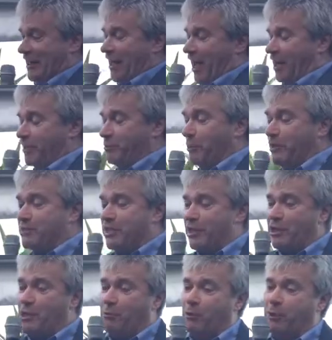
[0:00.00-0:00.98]
I do want to
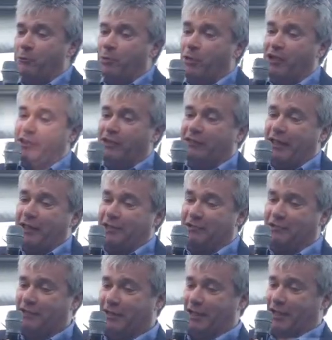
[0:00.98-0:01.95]
say, you know, one of the
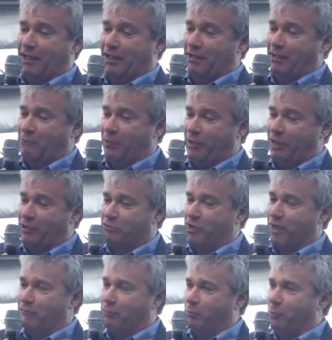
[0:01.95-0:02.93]
things that when I
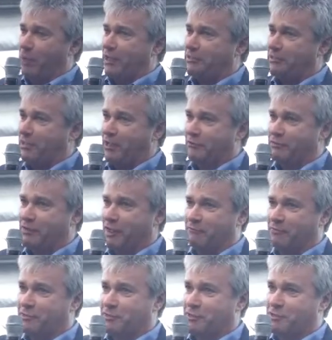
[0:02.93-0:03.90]
travel west out of San
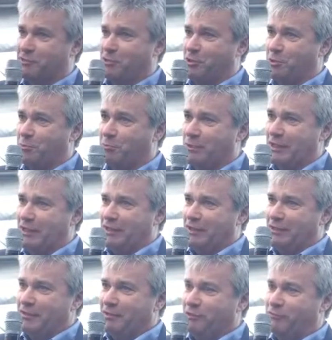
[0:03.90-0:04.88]
Francisco,
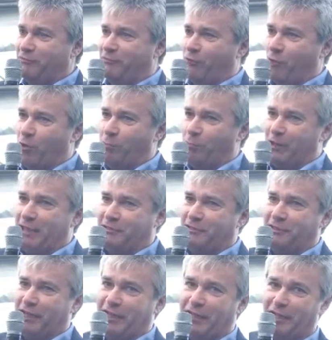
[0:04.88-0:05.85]
there's 4
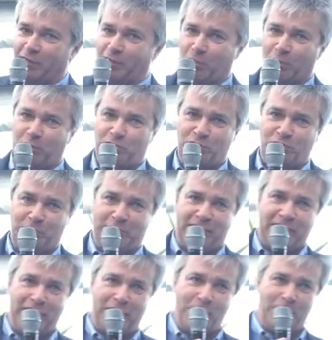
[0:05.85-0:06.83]
places I can go to
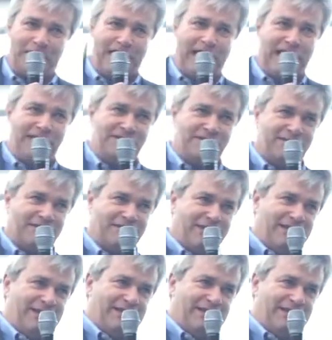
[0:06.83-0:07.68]
beginning with S.